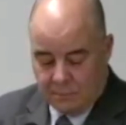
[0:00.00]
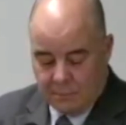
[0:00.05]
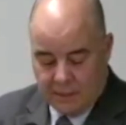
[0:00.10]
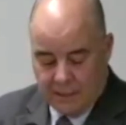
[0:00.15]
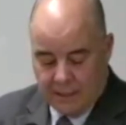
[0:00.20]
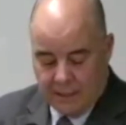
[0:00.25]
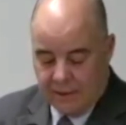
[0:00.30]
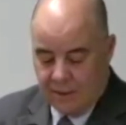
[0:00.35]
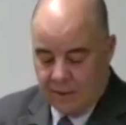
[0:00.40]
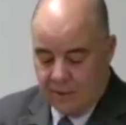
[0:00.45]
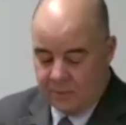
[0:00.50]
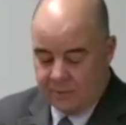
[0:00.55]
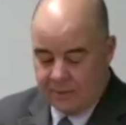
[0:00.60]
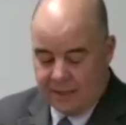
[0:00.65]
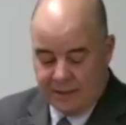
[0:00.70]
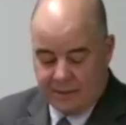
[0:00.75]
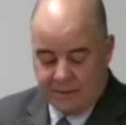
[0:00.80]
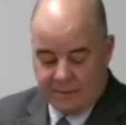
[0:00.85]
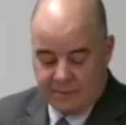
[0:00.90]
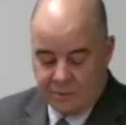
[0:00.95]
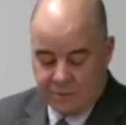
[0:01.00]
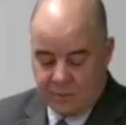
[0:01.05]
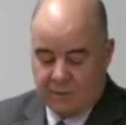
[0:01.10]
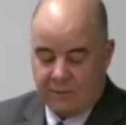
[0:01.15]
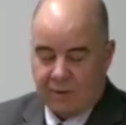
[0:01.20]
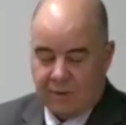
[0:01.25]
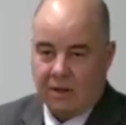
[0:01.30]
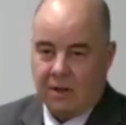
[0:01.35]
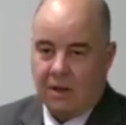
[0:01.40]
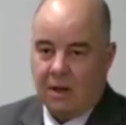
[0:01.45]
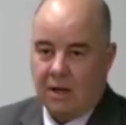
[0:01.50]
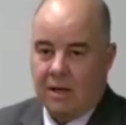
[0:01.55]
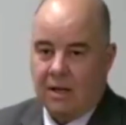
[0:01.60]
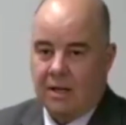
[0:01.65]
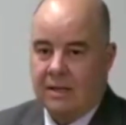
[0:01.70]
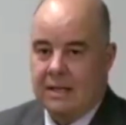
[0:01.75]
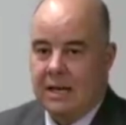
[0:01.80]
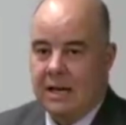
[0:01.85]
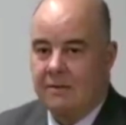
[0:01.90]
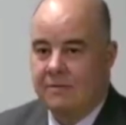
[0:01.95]
I don't know, like 12
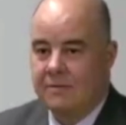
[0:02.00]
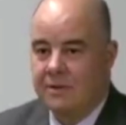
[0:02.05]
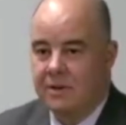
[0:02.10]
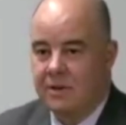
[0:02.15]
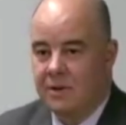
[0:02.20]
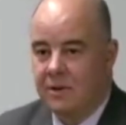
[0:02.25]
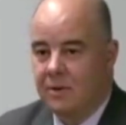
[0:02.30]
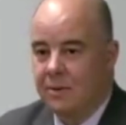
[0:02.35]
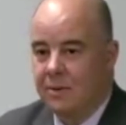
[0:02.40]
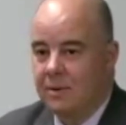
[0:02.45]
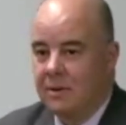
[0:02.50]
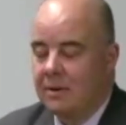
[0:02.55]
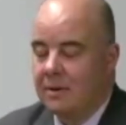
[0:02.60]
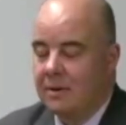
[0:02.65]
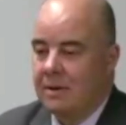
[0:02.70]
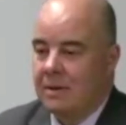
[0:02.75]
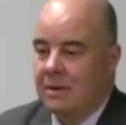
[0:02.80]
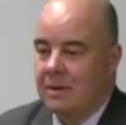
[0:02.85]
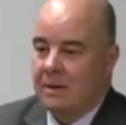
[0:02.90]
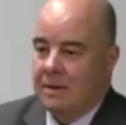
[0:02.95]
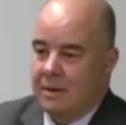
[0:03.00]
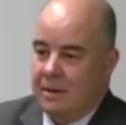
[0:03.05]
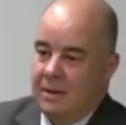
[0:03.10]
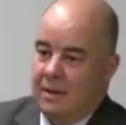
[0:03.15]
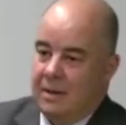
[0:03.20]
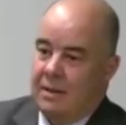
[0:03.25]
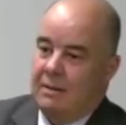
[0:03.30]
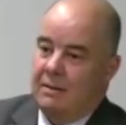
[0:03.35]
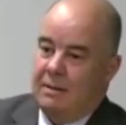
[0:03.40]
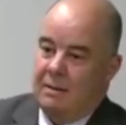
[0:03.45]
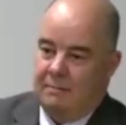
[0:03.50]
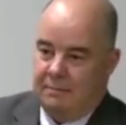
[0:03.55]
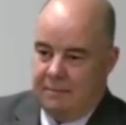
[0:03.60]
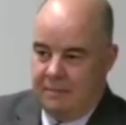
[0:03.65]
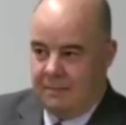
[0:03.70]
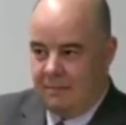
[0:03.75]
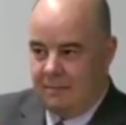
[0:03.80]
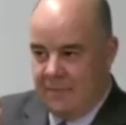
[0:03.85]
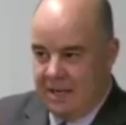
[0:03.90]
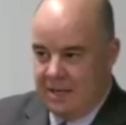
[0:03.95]
o'clock in the afternoon.
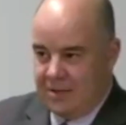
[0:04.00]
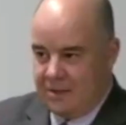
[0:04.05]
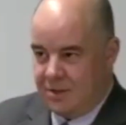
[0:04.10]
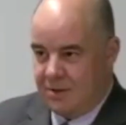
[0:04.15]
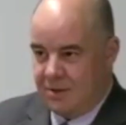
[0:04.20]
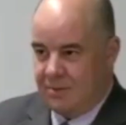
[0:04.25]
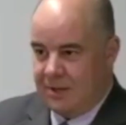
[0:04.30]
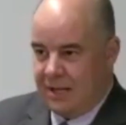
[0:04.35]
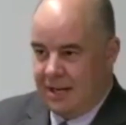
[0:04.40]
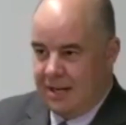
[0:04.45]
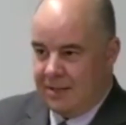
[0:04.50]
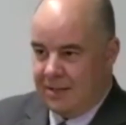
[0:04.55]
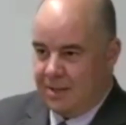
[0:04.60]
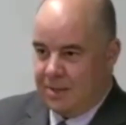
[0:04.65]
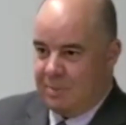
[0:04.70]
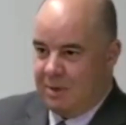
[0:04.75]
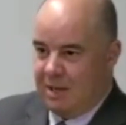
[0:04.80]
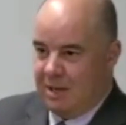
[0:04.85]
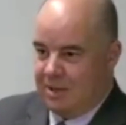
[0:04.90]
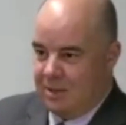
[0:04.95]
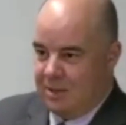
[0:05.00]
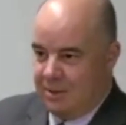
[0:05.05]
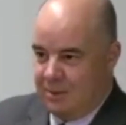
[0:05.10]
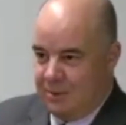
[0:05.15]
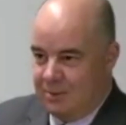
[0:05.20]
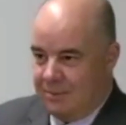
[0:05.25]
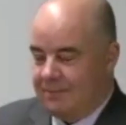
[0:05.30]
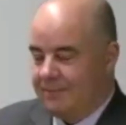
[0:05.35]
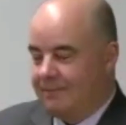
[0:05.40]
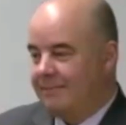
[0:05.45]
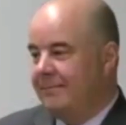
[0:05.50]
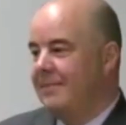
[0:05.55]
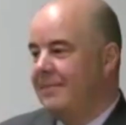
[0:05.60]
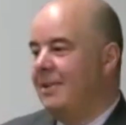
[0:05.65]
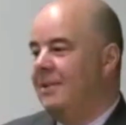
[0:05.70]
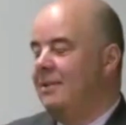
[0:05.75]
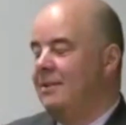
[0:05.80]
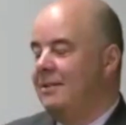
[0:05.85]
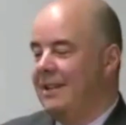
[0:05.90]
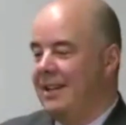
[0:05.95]
Minister would like to speak to you.
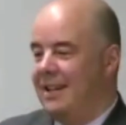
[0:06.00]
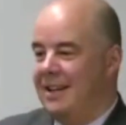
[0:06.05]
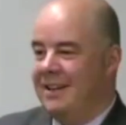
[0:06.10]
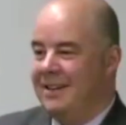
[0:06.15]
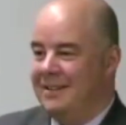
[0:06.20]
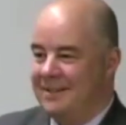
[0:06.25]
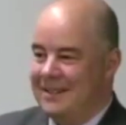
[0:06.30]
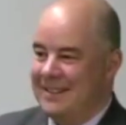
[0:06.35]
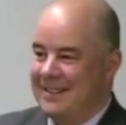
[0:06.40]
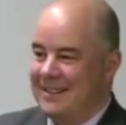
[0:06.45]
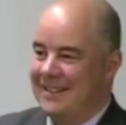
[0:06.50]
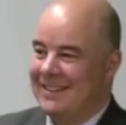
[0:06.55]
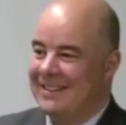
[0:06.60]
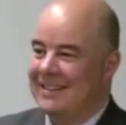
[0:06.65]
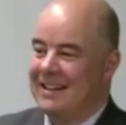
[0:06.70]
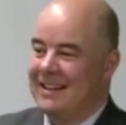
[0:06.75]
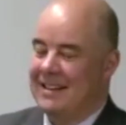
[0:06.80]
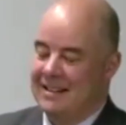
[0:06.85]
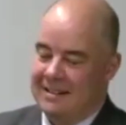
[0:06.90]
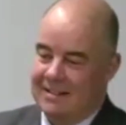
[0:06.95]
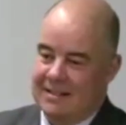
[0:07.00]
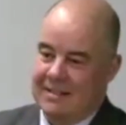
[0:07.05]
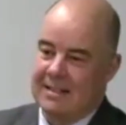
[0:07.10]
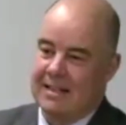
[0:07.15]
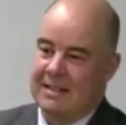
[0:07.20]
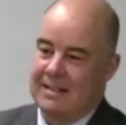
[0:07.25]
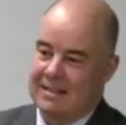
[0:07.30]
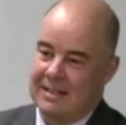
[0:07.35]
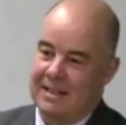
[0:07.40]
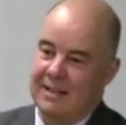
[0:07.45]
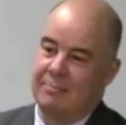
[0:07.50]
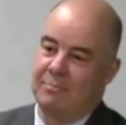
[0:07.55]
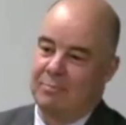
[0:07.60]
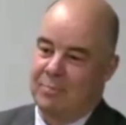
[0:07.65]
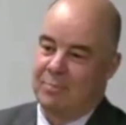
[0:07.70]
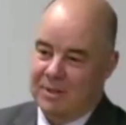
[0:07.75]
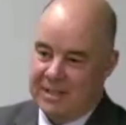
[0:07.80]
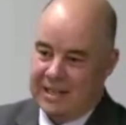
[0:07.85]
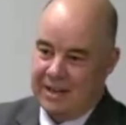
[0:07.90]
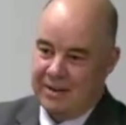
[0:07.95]
Okay. And he's like,
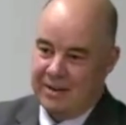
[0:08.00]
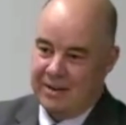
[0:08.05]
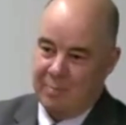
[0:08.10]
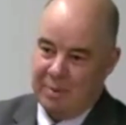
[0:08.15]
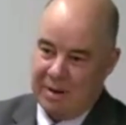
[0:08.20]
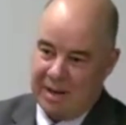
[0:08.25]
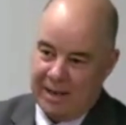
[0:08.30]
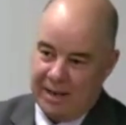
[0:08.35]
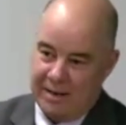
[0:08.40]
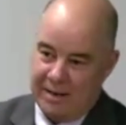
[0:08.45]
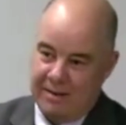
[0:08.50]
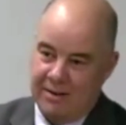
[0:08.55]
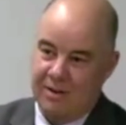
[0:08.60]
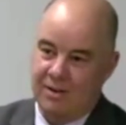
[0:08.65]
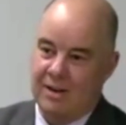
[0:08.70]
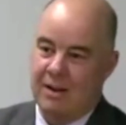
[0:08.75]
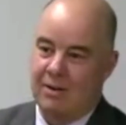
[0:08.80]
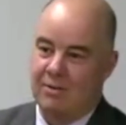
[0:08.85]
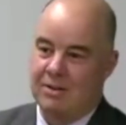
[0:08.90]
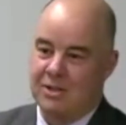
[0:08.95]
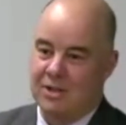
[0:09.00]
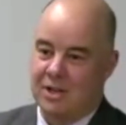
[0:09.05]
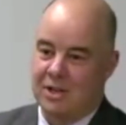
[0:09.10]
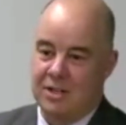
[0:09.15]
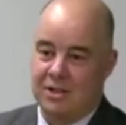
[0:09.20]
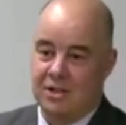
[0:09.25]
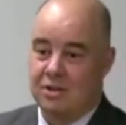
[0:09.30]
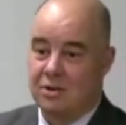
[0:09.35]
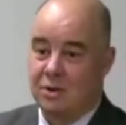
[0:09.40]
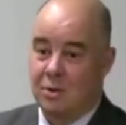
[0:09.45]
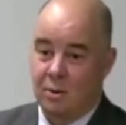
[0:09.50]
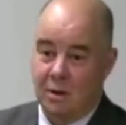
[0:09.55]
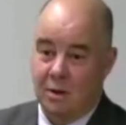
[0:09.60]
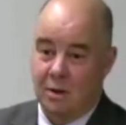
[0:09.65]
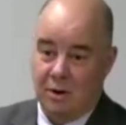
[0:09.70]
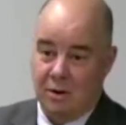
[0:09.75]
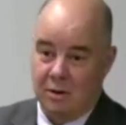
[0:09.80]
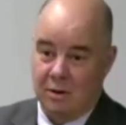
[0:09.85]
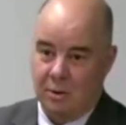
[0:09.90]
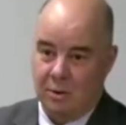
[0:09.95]
put down your pen. You're now a judge. You're no
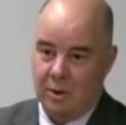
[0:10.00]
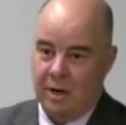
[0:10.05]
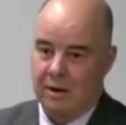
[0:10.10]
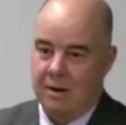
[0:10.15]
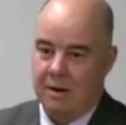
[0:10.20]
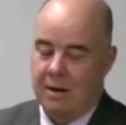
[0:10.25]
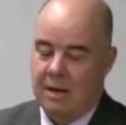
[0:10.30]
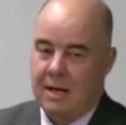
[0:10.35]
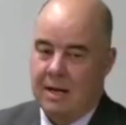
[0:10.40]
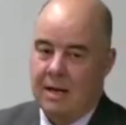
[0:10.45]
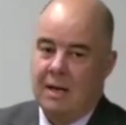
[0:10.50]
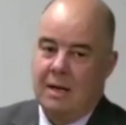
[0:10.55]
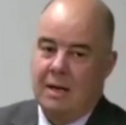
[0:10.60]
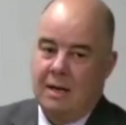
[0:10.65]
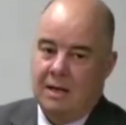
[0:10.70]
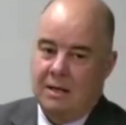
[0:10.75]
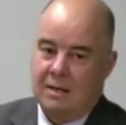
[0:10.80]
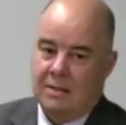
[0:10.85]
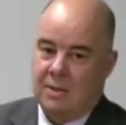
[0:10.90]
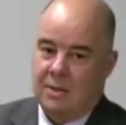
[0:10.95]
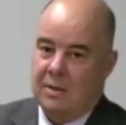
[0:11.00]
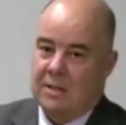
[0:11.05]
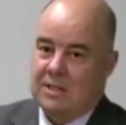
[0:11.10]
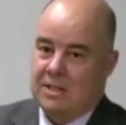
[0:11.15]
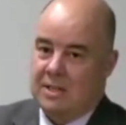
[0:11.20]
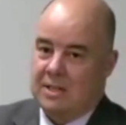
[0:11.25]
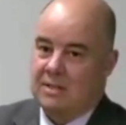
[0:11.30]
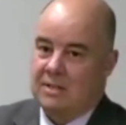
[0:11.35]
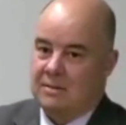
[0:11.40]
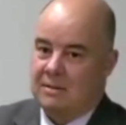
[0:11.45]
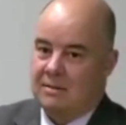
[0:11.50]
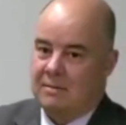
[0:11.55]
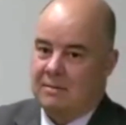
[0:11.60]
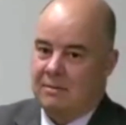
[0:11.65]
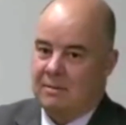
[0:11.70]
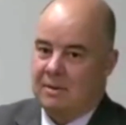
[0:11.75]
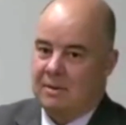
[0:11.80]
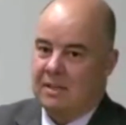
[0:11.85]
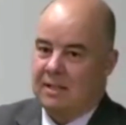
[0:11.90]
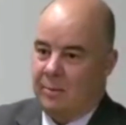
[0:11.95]
longer a lawyer. So which is
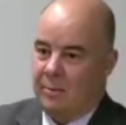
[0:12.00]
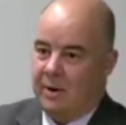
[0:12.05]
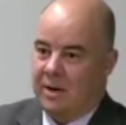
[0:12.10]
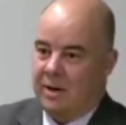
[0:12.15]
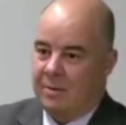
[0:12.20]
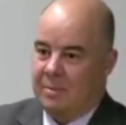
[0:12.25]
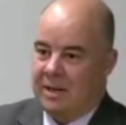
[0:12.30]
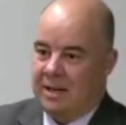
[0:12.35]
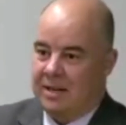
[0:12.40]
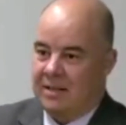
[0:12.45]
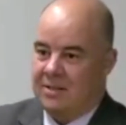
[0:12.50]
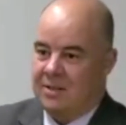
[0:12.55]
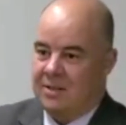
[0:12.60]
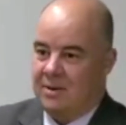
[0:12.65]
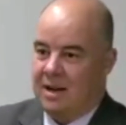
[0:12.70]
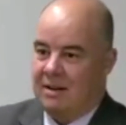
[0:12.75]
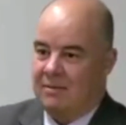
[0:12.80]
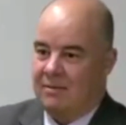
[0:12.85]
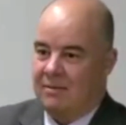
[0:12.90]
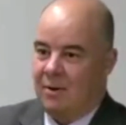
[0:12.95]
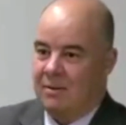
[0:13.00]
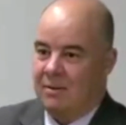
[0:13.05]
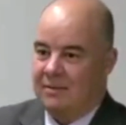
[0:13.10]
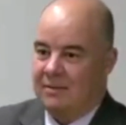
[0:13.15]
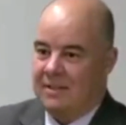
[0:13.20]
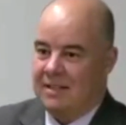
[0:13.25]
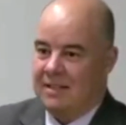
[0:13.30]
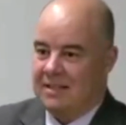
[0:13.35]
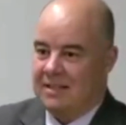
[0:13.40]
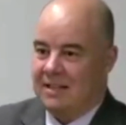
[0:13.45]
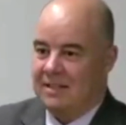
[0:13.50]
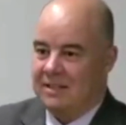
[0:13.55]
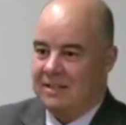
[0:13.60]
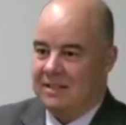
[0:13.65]
really weird because you have all of these things